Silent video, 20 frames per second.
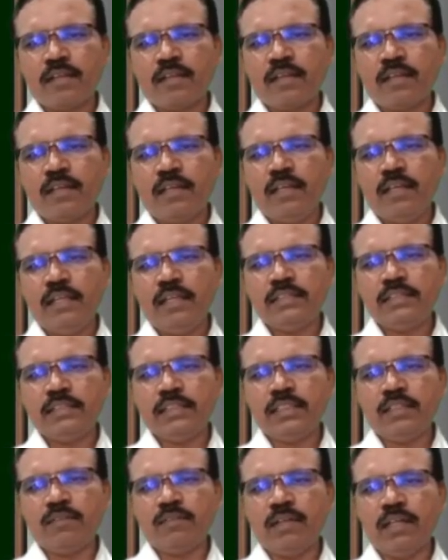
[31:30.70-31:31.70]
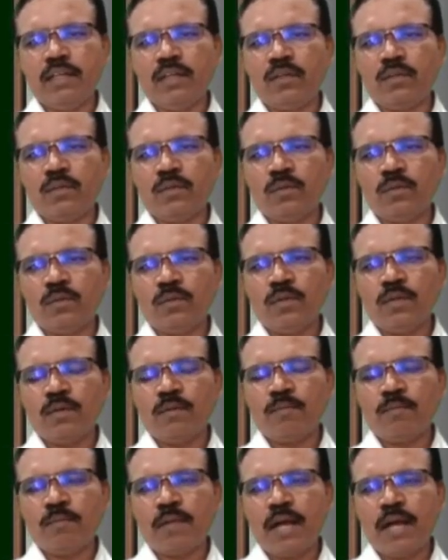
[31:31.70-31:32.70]
is equal to
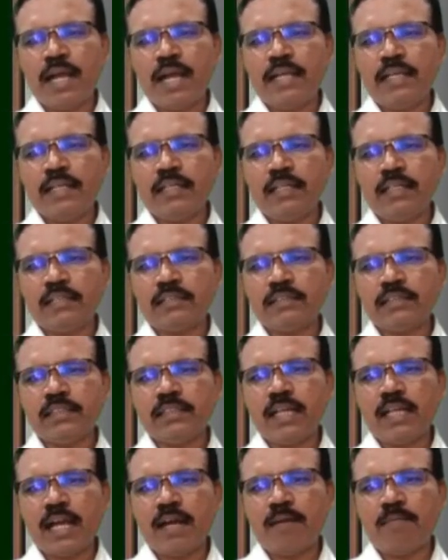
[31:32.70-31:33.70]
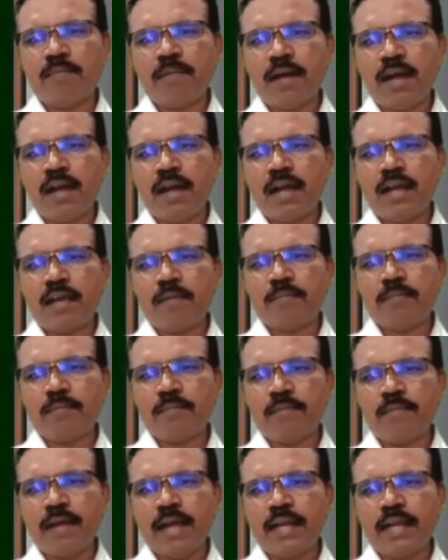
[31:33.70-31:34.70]
minus dabba f
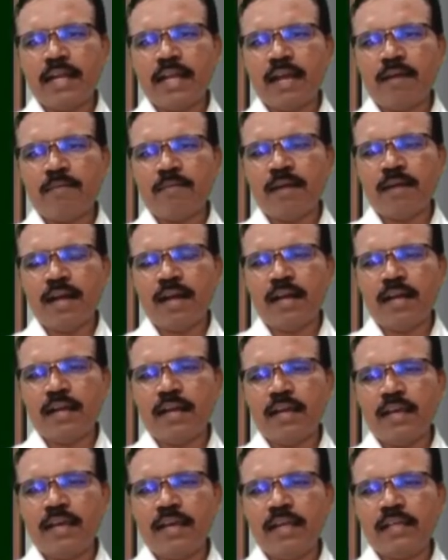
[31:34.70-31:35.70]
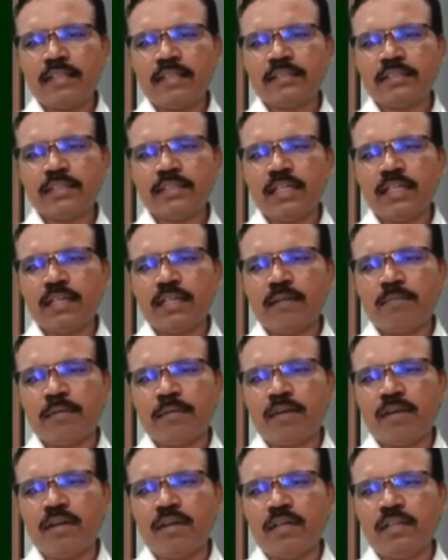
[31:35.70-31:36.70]
by dabba x upon